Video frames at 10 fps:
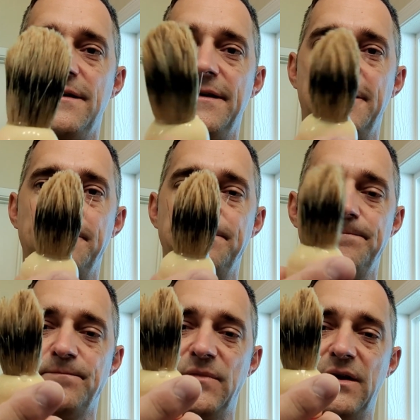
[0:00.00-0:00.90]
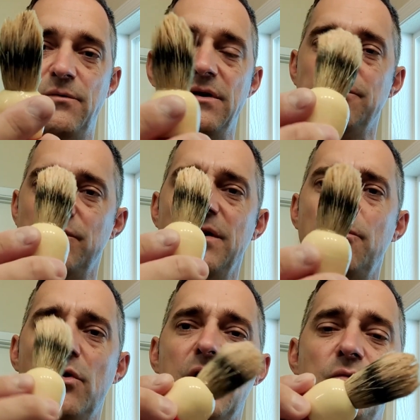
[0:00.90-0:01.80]
We'll
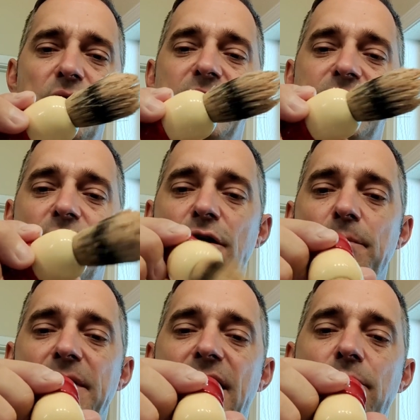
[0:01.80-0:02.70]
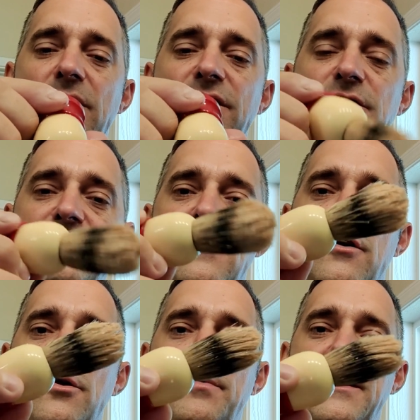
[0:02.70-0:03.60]
work with this a little bit. I will use it a
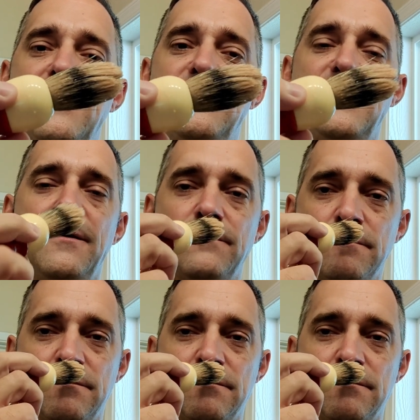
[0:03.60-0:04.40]
little bit and see